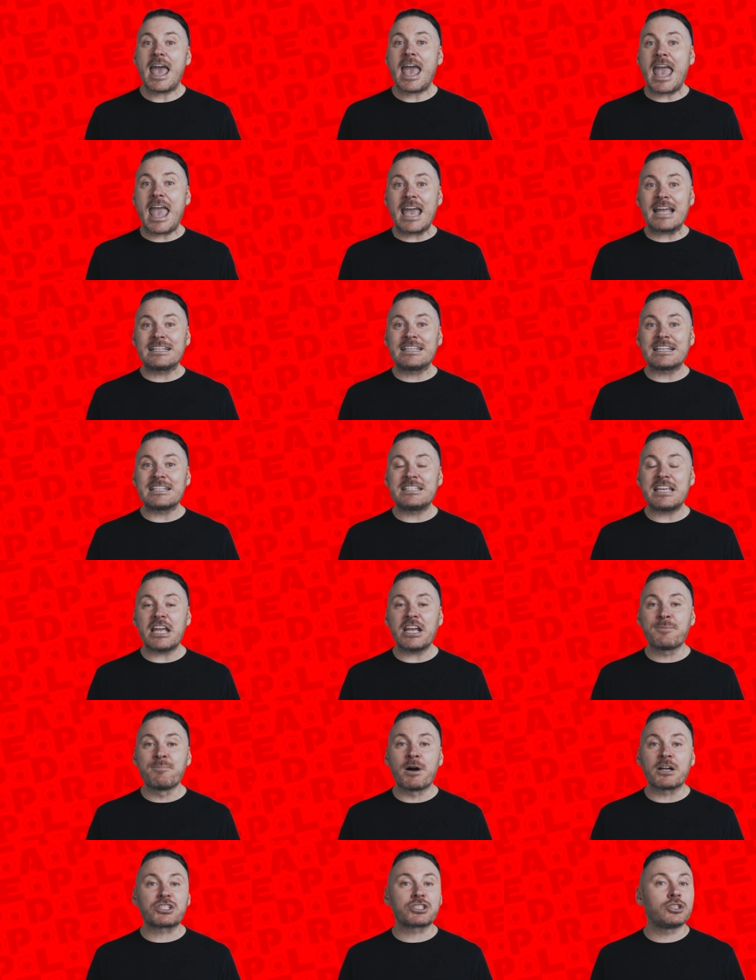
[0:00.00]
and can take
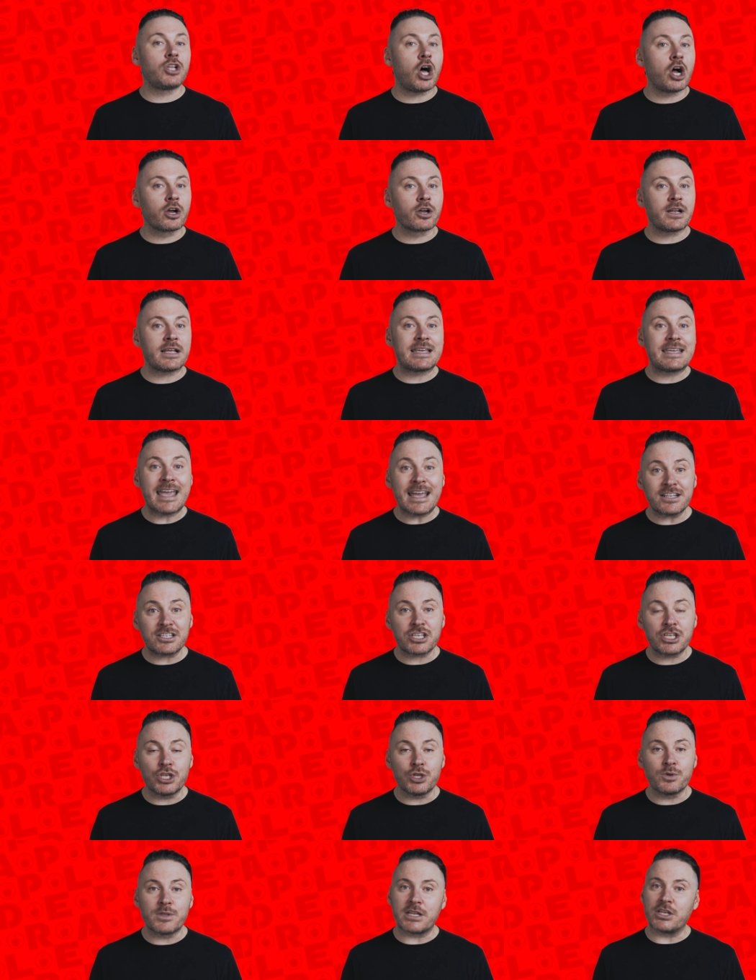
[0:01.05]
much longer to get to
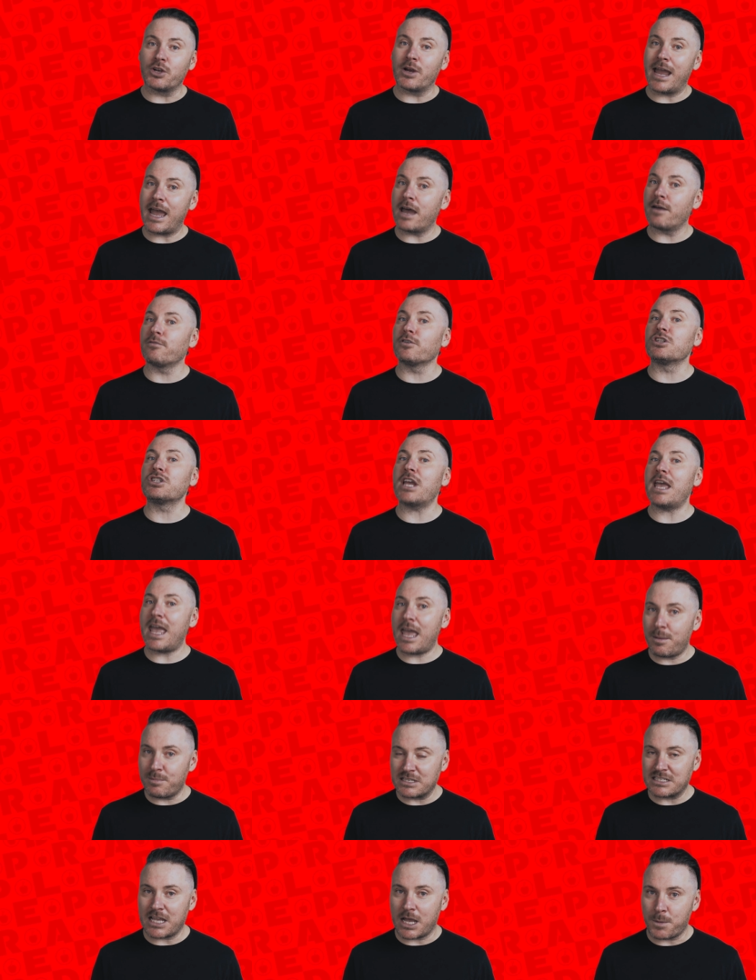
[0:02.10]
you than your average
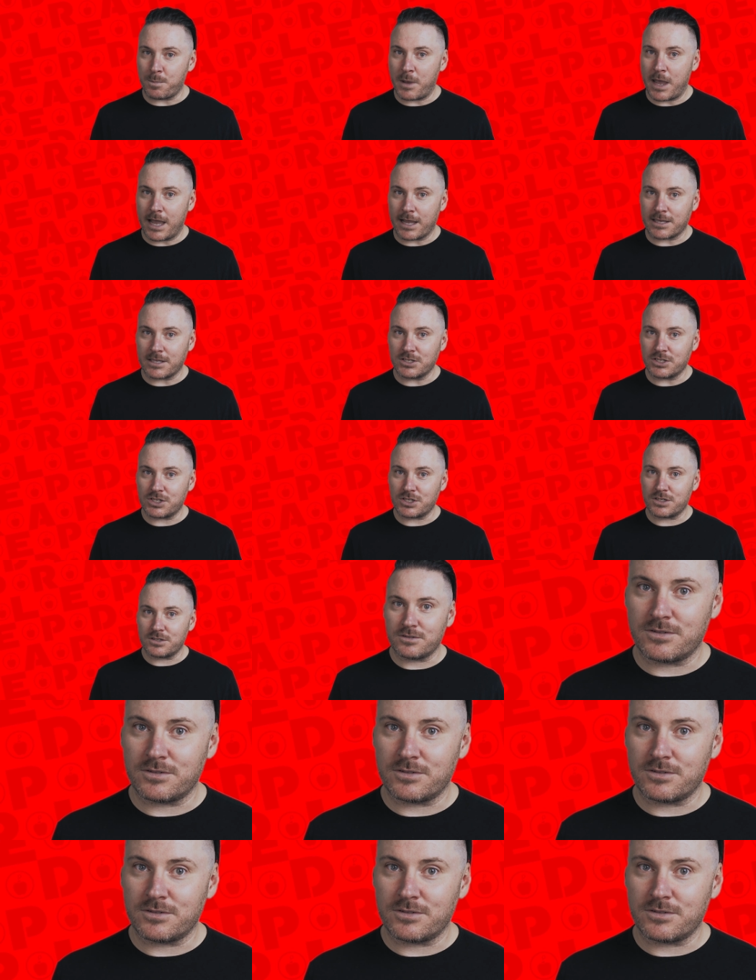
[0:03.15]
Amazon package.